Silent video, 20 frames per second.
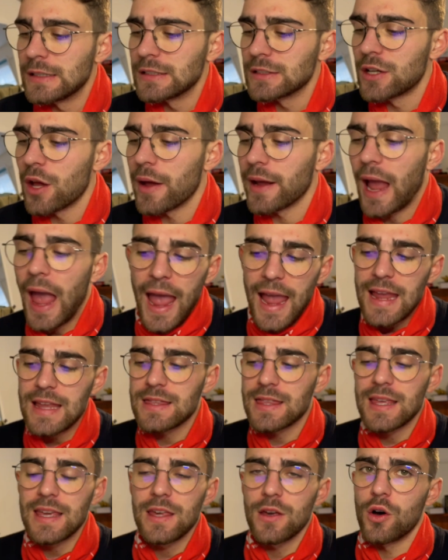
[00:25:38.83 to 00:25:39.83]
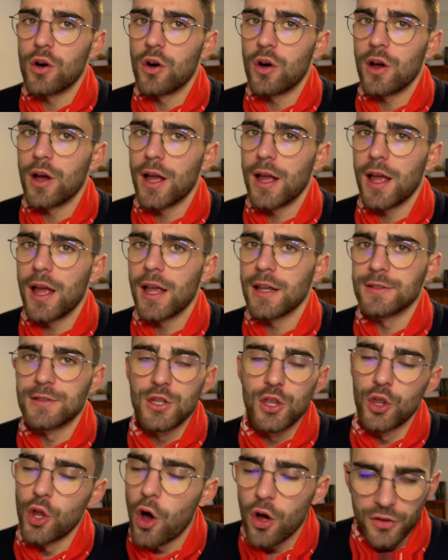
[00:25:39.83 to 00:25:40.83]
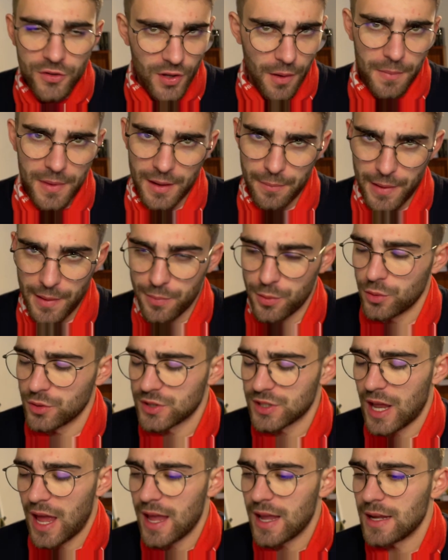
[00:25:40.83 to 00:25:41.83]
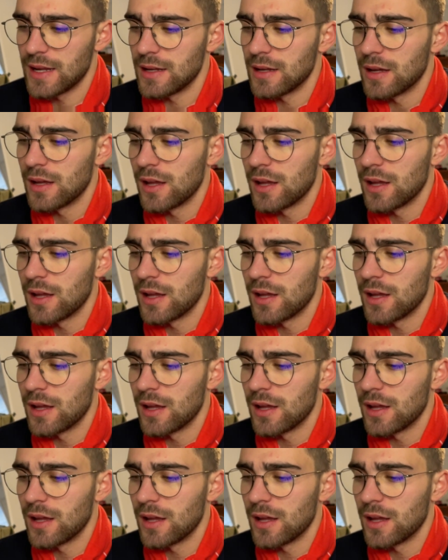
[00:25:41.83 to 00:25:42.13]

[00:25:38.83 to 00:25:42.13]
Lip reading: Going, hey tío, is not something people say